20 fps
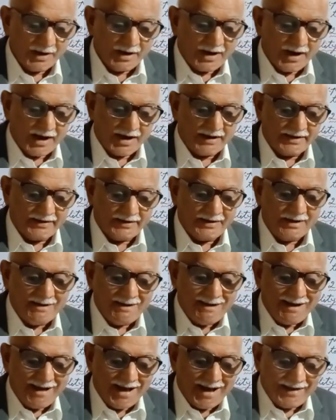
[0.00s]
and
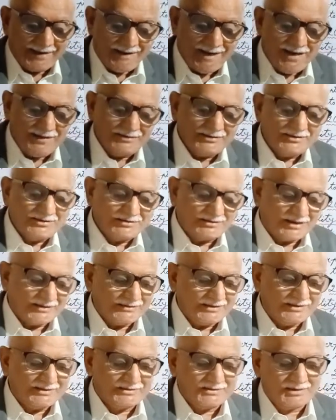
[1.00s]
analysis
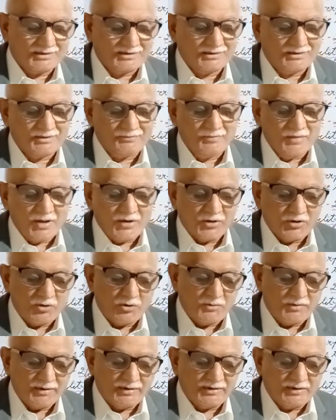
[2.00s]
suggests that
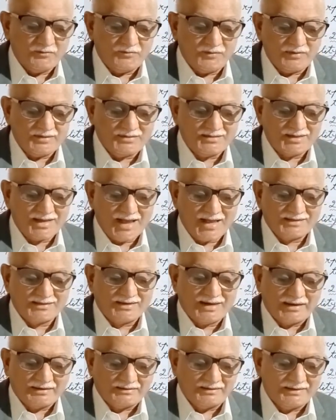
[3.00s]
human influence has
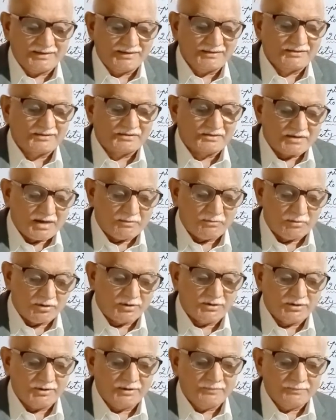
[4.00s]
at least
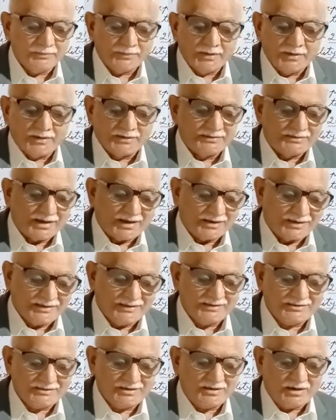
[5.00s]
doubled the
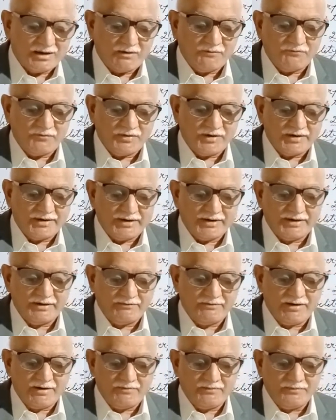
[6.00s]
risk of a heat
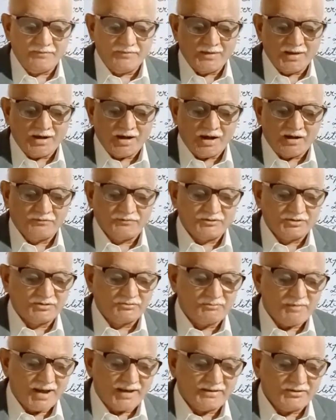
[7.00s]
wave of this
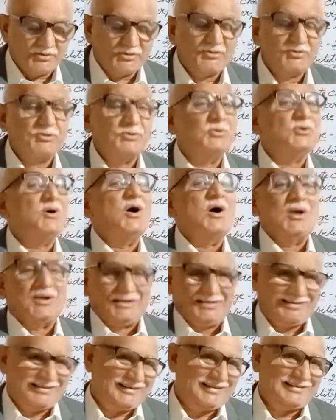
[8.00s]
magnitude
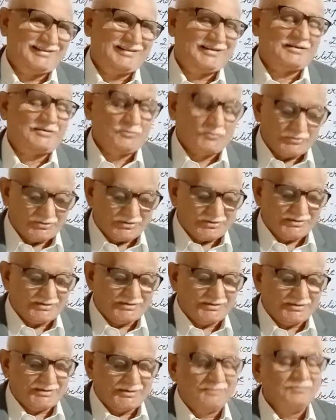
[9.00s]
or greater, which
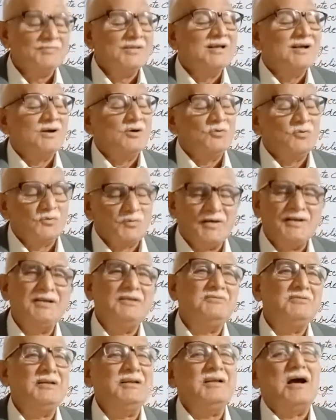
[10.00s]
is a
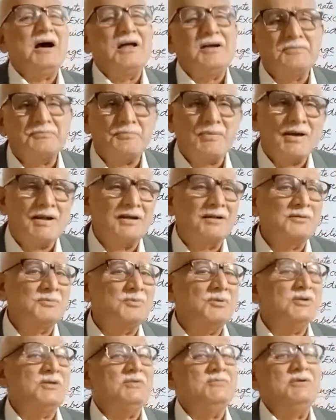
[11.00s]
very, very
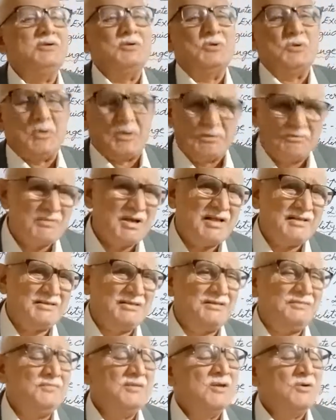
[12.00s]
unpalatable event to
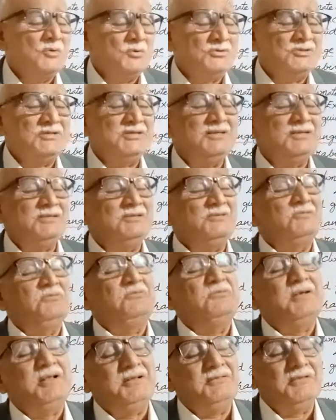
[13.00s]
imagine, which is
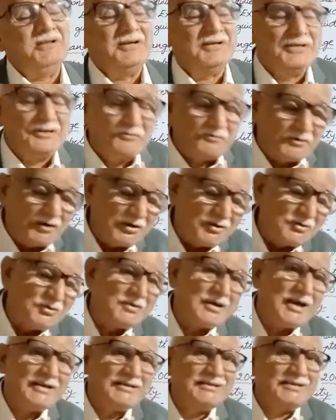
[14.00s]
very, very difficult to
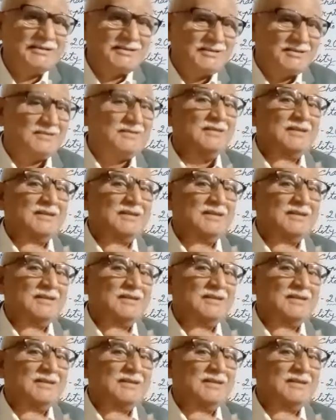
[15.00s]
digest